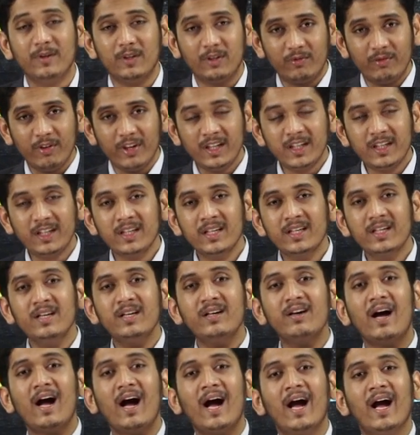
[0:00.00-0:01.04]

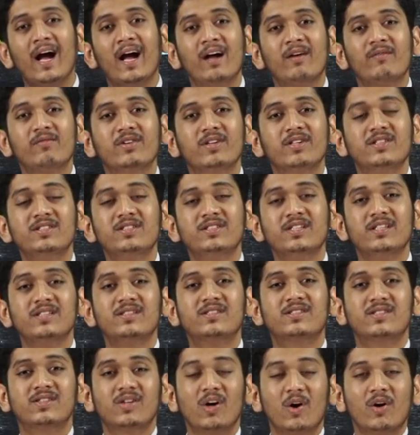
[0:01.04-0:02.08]
Twitter
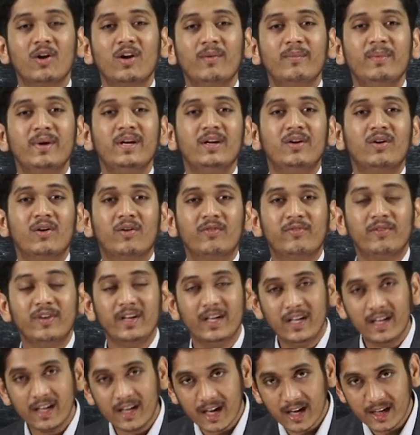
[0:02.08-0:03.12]
versus Government of
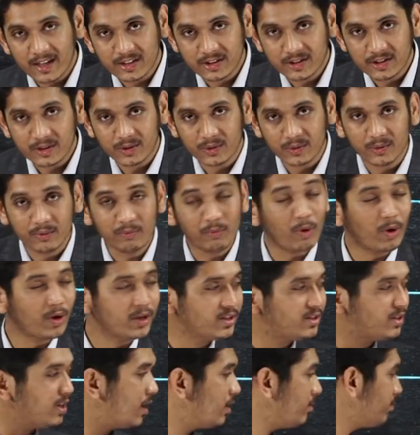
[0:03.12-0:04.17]
India issue. What
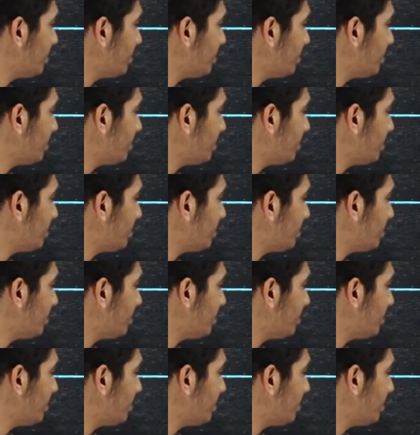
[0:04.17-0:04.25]
is that,